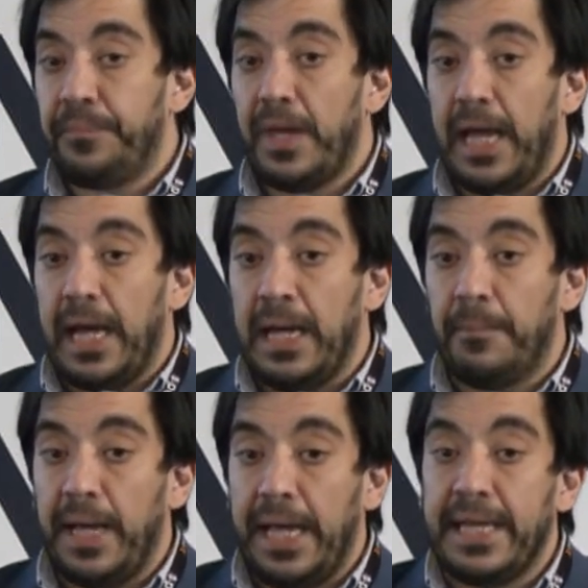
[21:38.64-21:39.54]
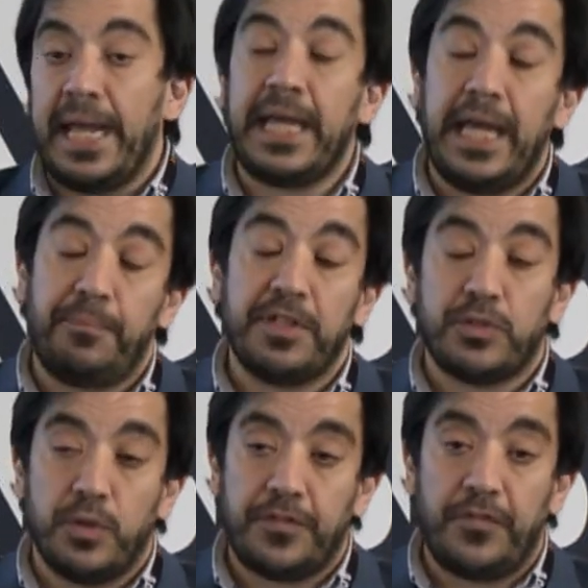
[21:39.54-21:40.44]
and they keep the
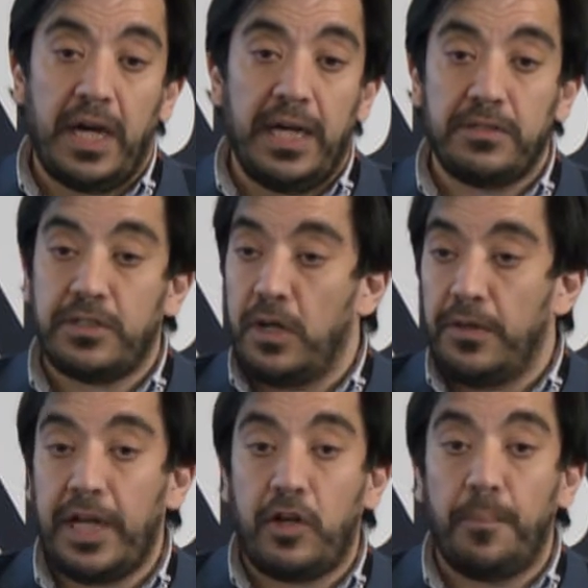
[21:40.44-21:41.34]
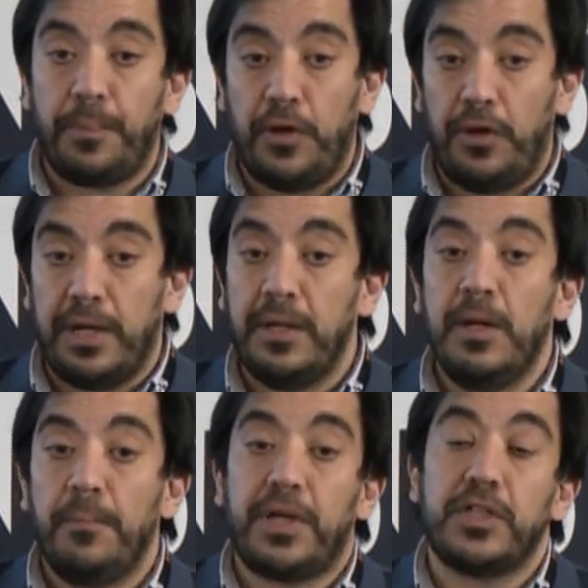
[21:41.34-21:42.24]
source files on their computer
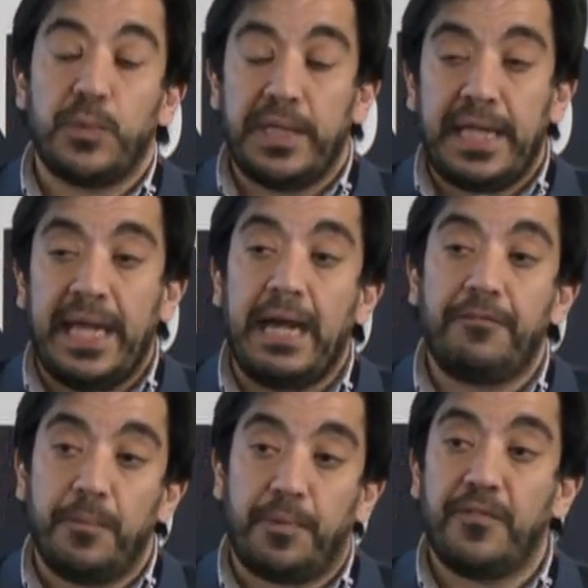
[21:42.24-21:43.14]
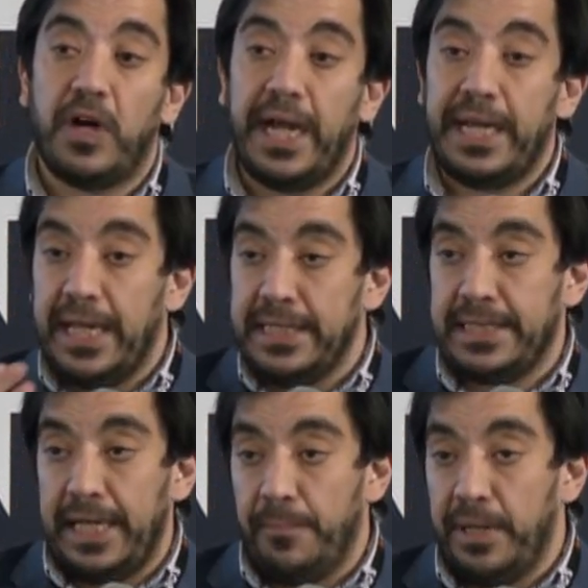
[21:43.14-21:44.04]
because what they have to provide is the
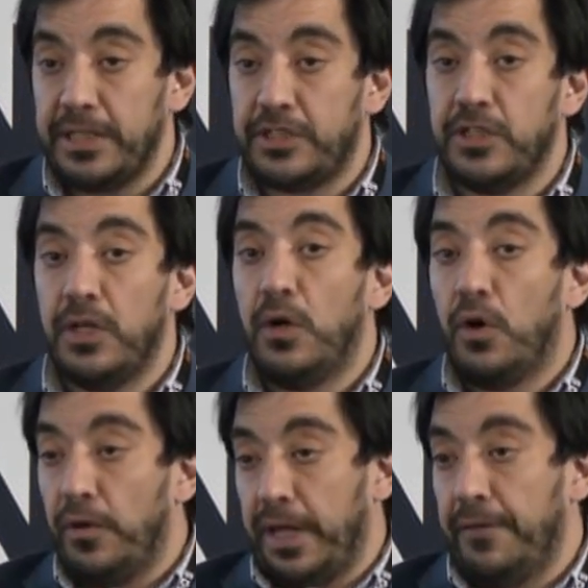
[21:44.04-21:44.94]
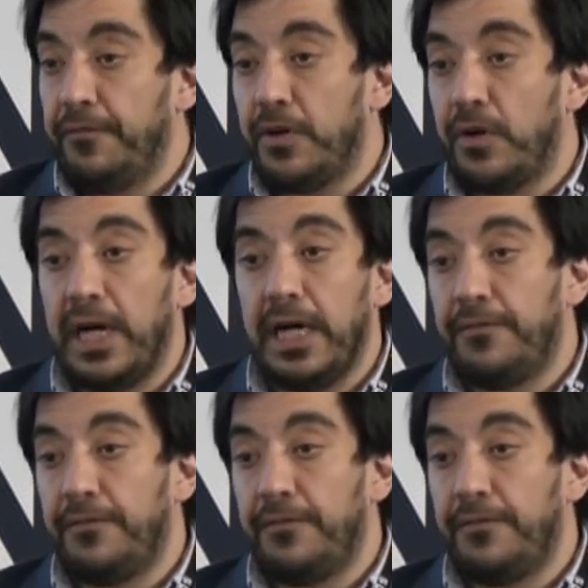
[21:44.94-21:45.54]
image or the infograph